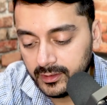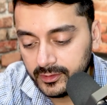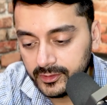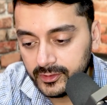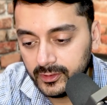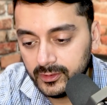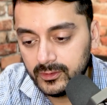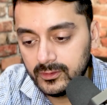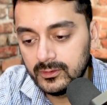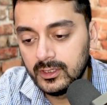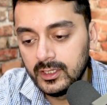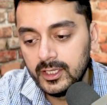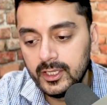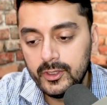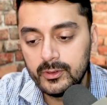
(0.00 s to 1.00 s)
So
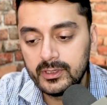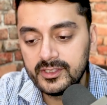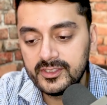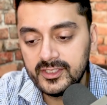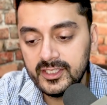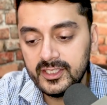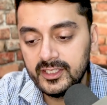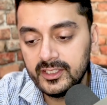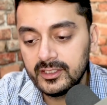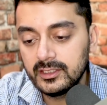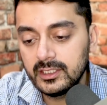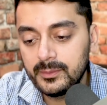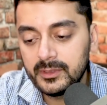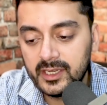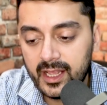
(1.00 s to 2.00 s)
you can see here,
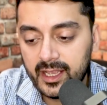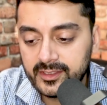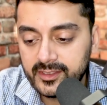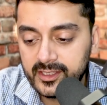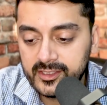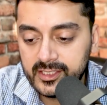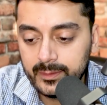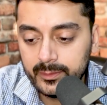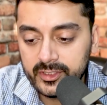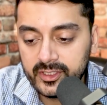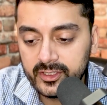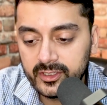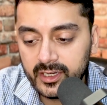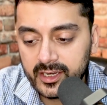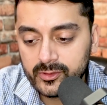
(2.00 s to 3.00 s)
limited access, seamless
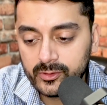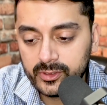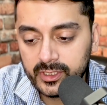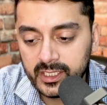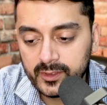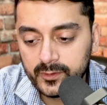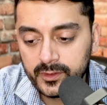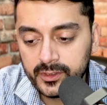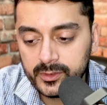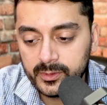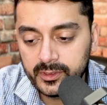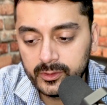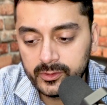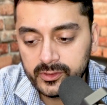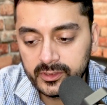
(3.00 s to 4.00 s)
international transfers
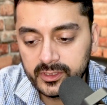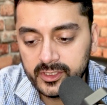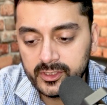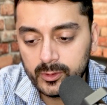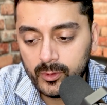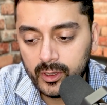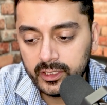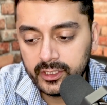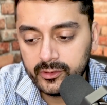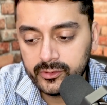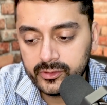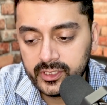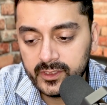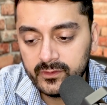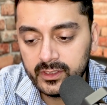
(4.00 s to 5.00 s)
with Nusuk digital wallet. You'll
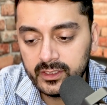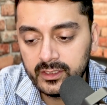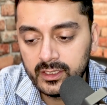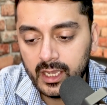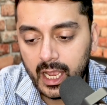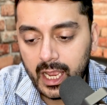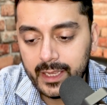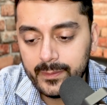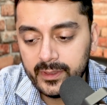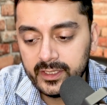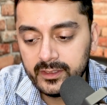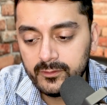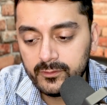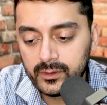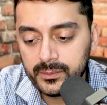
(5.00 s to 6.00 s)
receive an
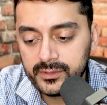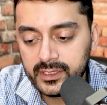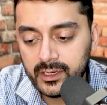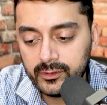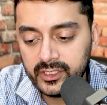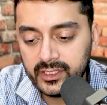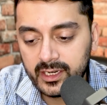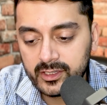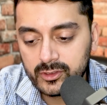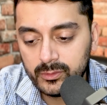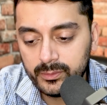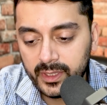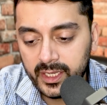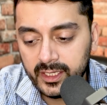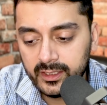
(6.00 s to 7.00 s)
IBAN from Saudi National
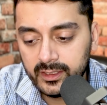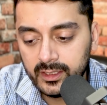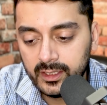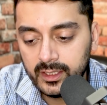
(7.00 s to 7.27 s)
Bank.